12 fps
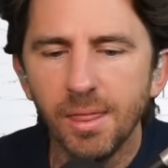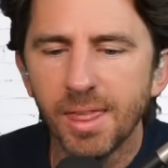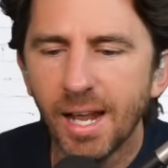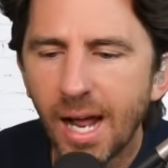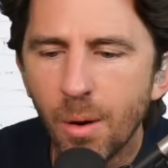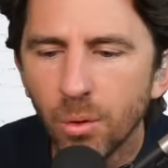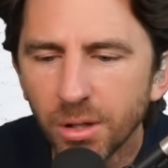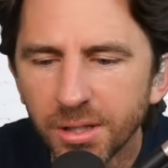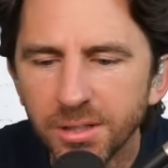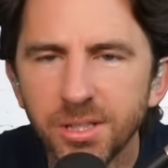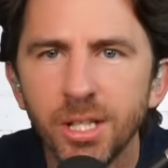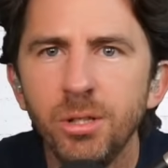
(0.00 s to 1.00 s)
that I will
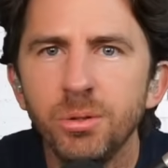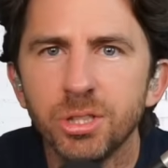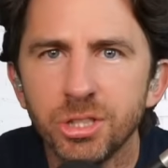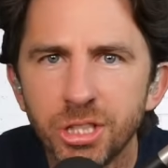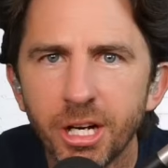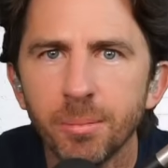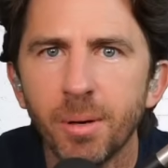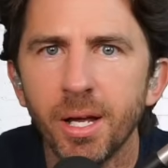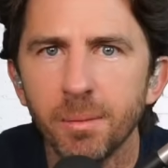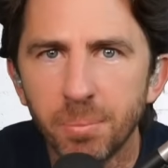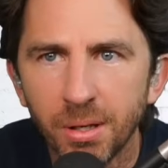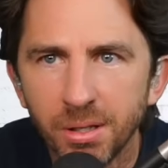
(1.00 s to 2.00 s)
continue to share my
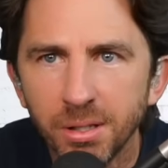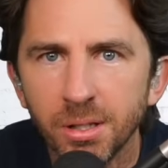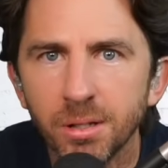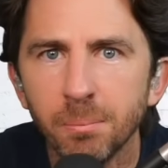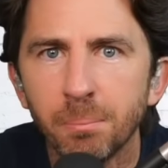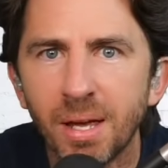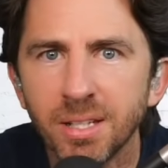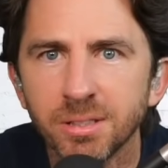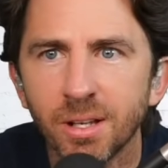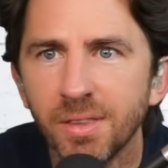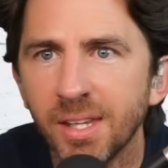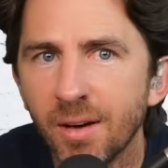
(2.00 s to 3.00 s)
opinion
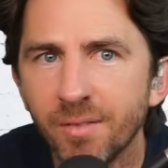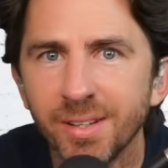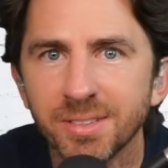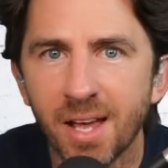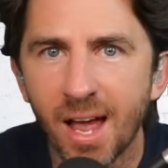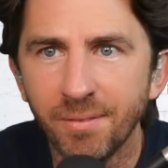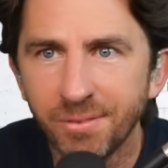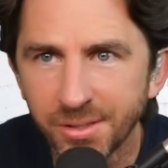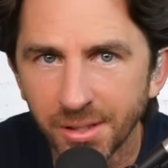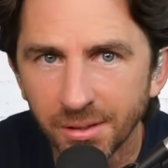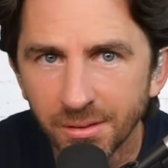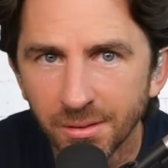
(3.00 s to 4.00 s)
based on the evidence I've
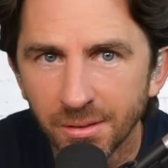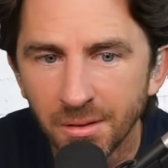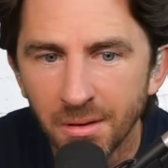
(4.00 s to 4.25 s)
seen.